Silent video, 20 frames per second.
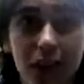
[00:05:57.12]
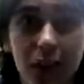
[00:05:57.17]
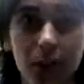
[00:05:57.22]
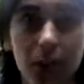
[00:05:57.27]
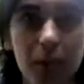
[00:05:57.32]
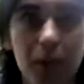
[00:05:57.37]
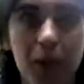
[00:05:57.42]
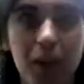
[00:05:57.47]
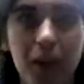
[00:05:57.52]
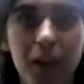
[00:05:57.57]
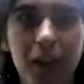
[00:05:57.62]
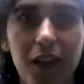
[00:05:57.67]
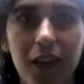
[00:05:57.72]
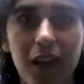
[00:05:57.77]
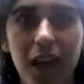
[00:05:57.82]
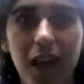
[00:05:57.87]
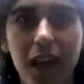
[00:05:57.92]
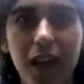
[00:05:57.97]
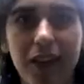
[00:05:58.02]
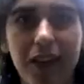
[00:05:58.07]
them,
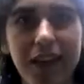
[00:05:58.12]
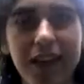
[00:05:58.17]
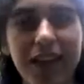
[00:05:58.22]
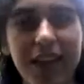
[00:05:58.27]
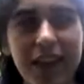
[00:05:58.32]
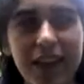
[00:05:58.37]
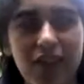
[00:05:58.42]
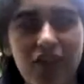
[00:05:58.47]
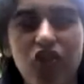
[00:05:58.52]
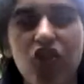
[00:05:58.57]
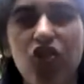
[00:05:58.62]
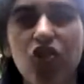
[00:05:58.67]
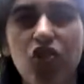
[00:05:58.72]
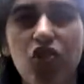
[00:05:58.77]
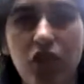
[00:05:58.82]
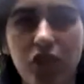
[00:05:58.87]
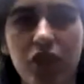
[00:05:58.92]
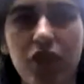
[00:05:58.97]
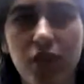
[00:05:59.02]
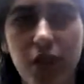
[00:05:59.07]
and they taste
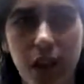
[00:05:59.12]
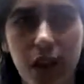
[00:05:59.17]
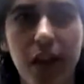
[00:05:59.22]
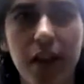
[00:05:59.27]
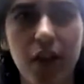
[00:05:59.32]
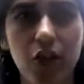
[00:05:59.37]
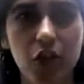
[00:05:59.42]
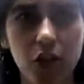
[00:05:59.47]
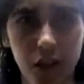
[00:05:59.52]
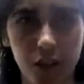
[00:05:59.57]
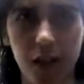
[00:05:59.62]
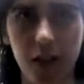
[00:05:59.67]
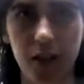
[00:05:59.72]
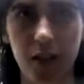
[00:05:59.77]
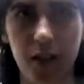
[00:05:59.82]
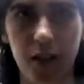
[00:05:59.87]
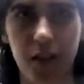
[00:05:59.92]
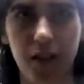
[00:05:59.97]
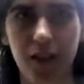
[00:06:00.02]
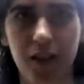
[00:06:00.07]
just like
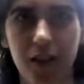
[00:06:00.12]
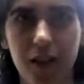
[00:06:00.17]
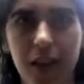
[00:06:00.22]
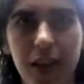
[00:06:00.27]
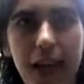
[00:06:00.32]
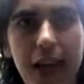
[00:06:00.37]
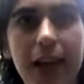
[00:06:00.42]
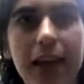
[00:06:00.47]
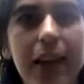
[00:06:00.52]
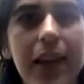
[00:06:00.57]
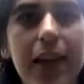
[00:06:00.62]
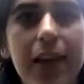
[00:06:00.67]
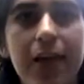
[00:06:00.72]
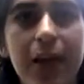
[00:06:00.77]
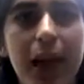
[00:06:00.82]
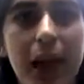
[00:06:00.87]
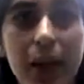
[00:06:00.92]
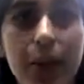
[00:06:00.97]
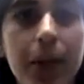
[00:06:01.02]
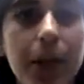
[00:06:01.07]
chicken. And I've
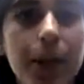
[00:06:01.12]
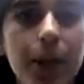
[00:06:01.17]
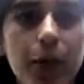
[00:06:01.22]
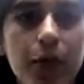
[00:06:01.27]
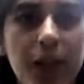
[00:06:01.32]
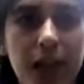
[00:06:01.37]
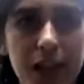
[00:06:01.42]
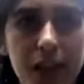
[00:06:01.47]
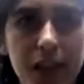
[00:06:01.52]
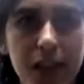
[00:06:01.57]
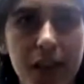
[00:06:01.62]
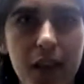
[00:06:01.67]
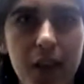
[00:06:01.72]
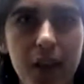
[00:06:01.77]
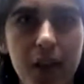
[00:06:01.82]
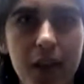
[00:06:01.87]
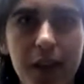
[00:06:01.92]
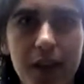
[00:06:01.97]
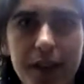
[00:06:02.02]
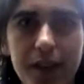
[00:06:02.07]
had people taste
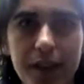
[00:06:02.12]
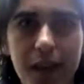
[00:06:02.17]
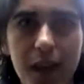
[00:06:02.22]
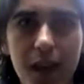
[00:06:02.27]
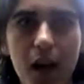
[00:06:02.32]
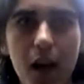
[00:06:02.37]
them, and they say,